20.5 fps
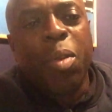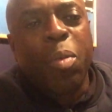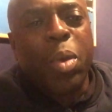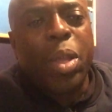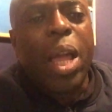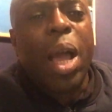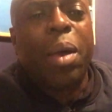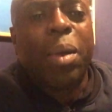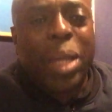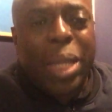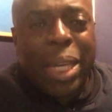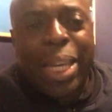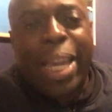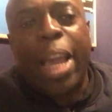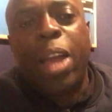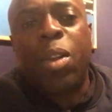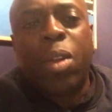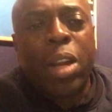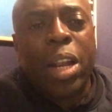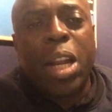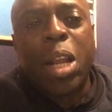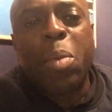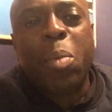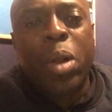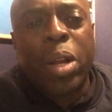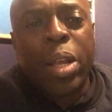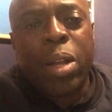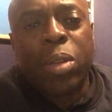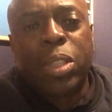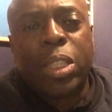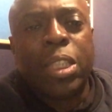without getting on
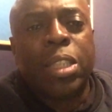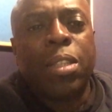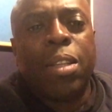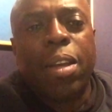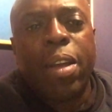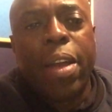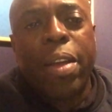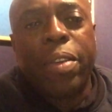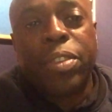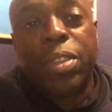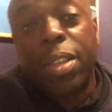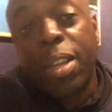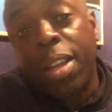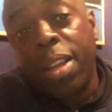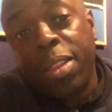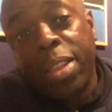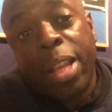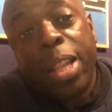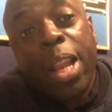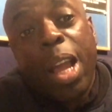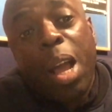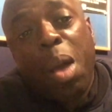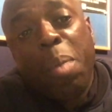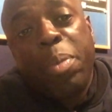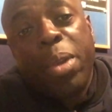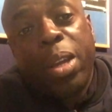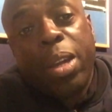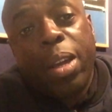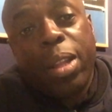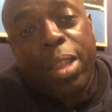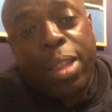anyone else's nerves, then that would
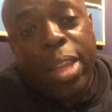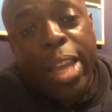be a good